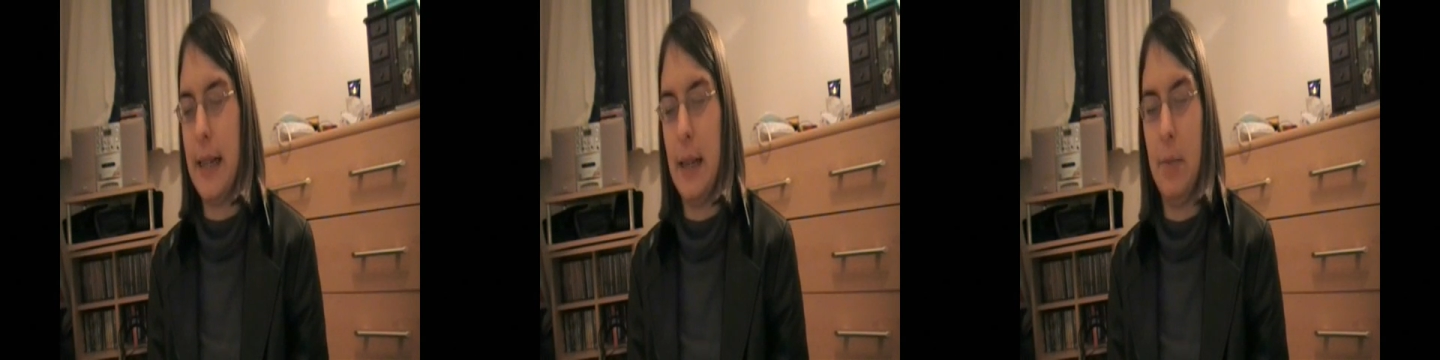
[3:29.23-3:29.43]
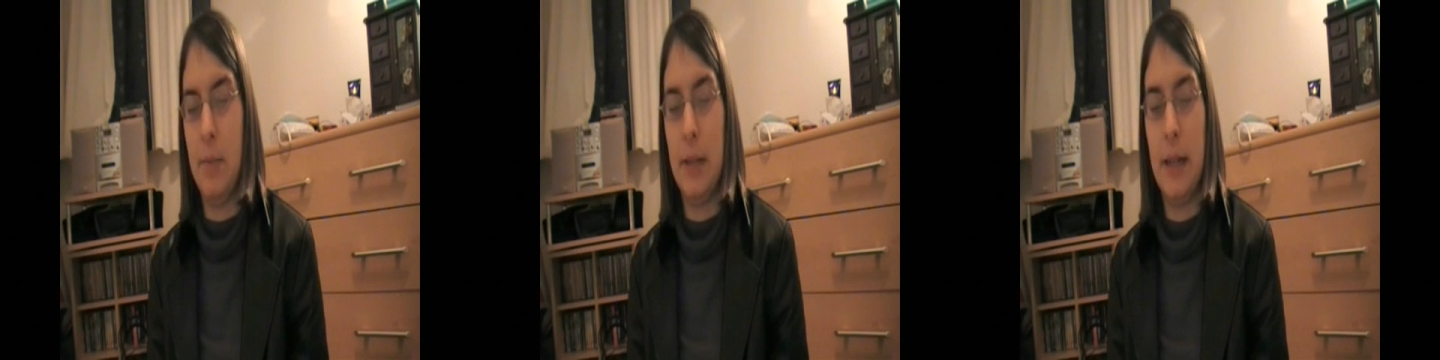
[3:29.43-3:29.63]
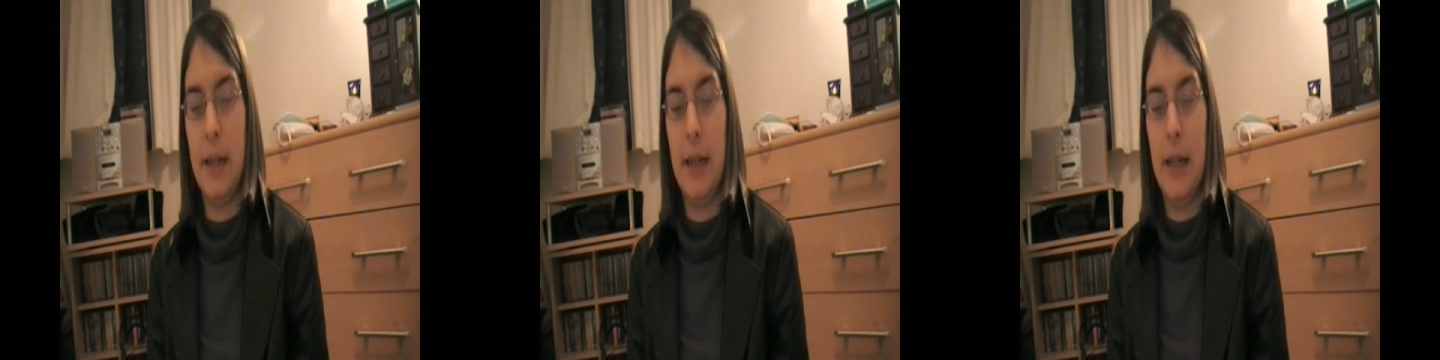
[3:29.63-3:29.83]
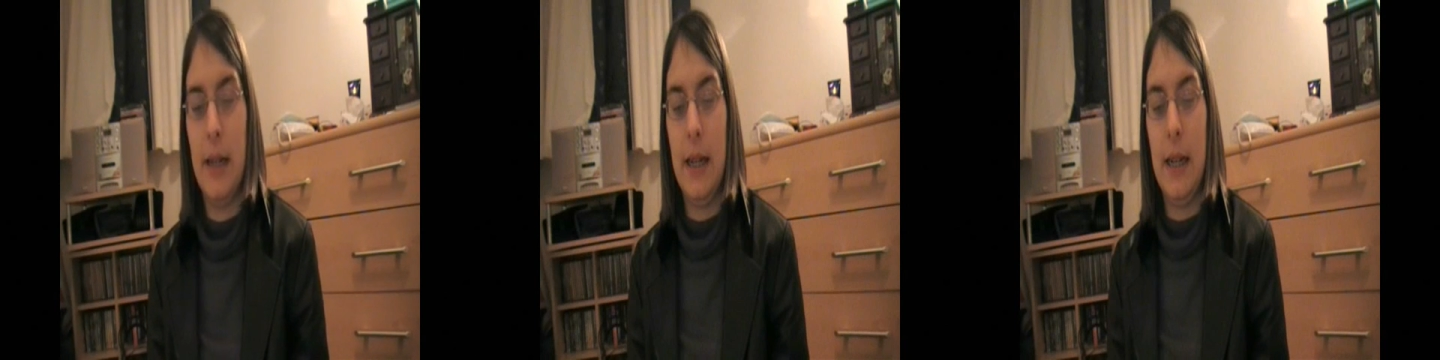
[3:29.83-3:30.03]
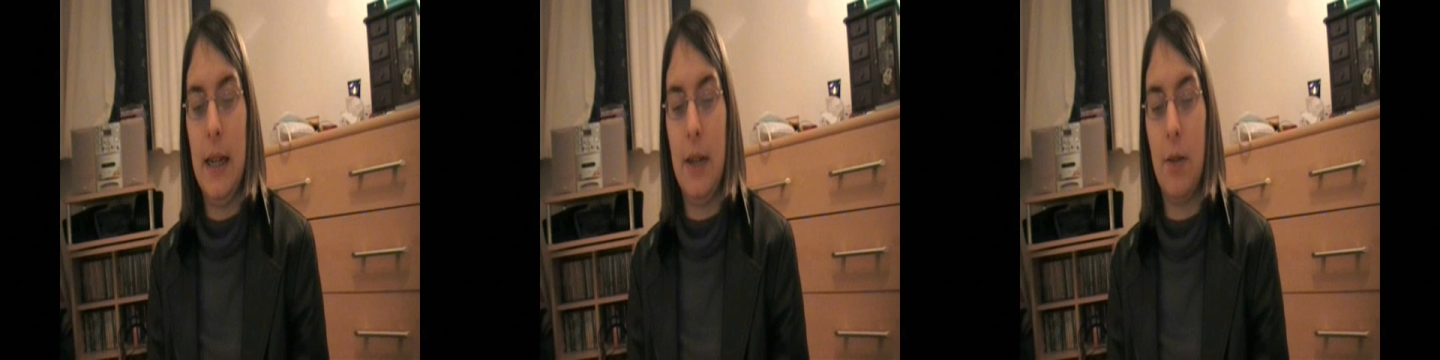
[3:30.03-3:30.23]
games
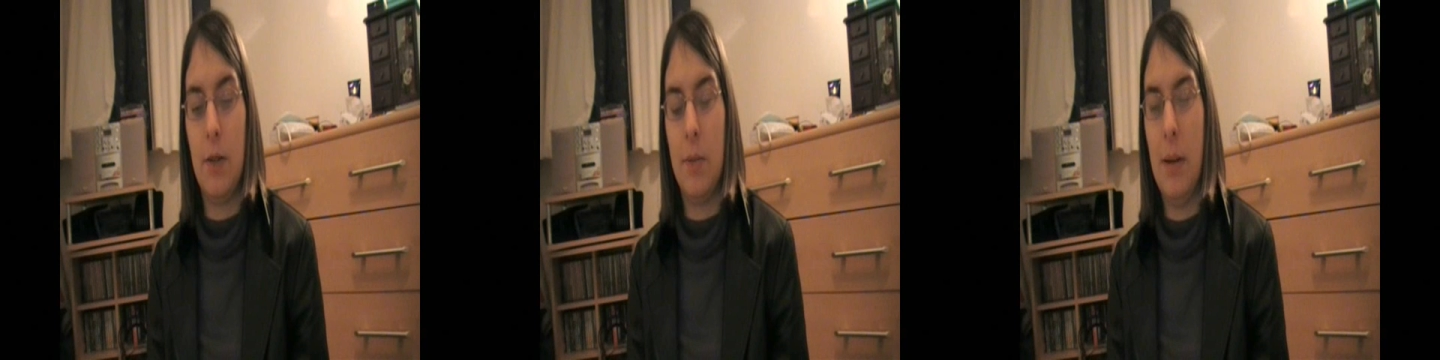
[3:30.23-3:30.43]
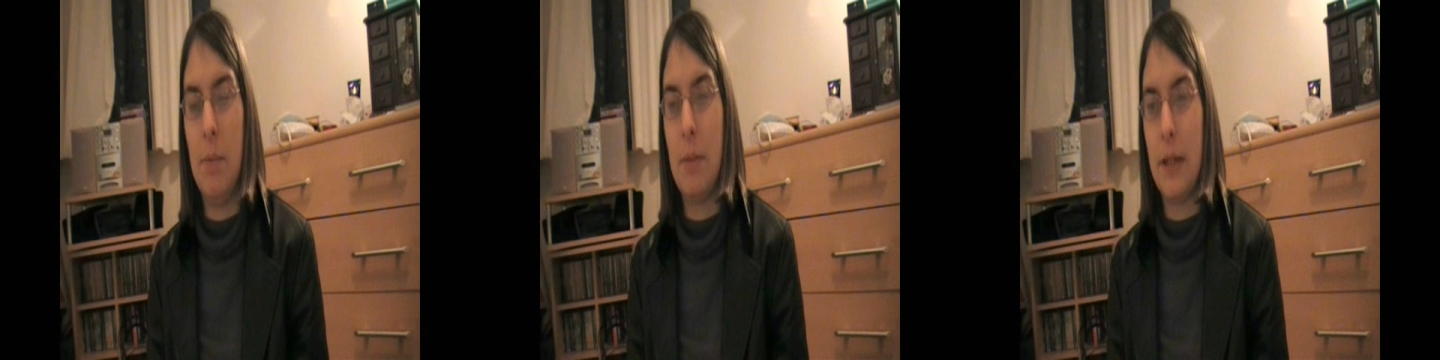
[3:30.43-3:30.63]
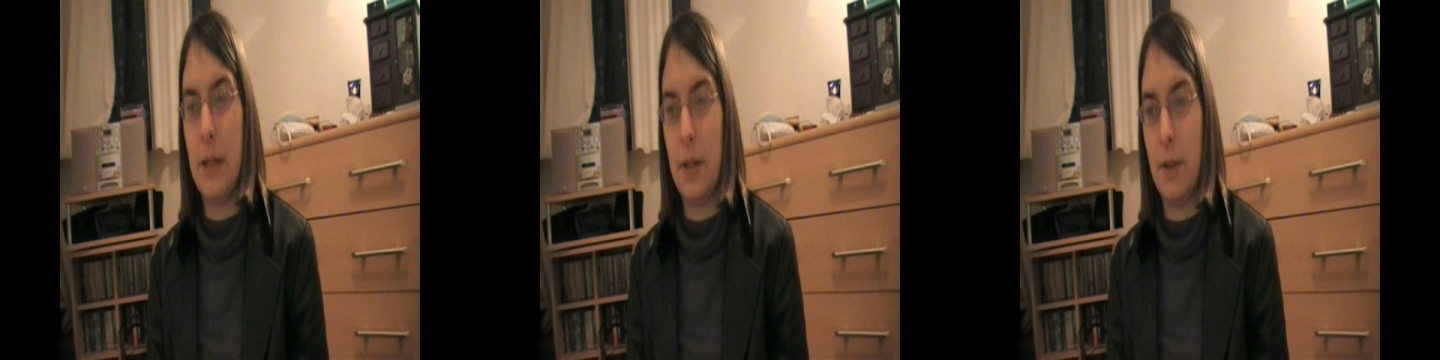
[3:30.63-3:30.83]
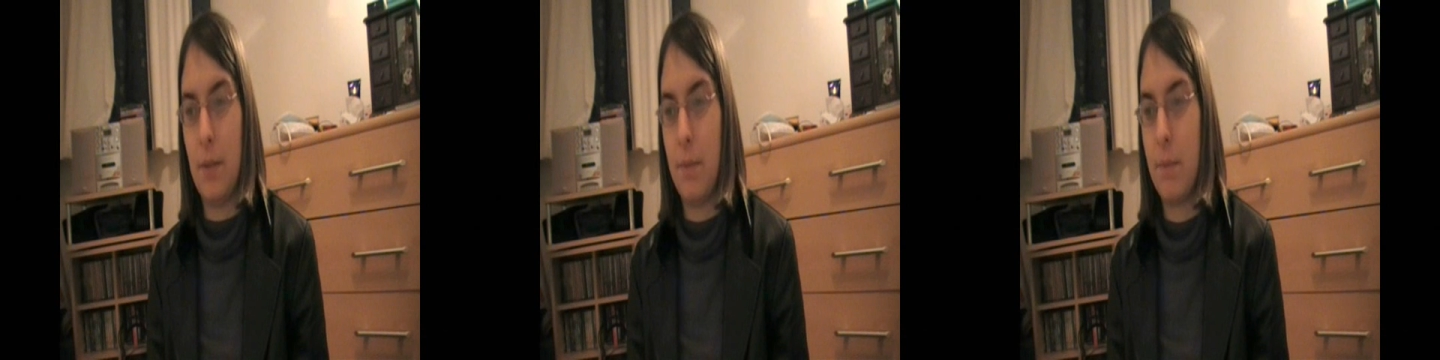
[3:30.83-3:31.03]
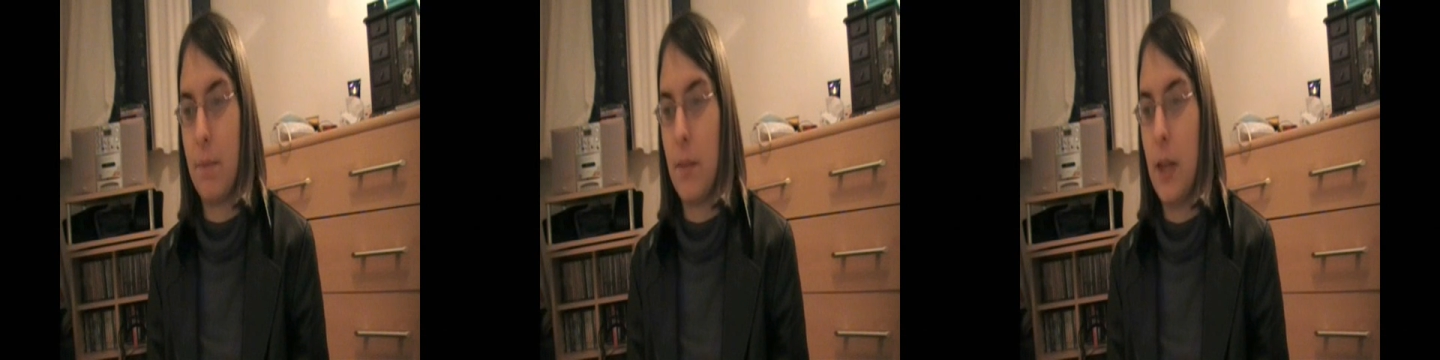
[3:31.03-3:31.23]
is from Amazon.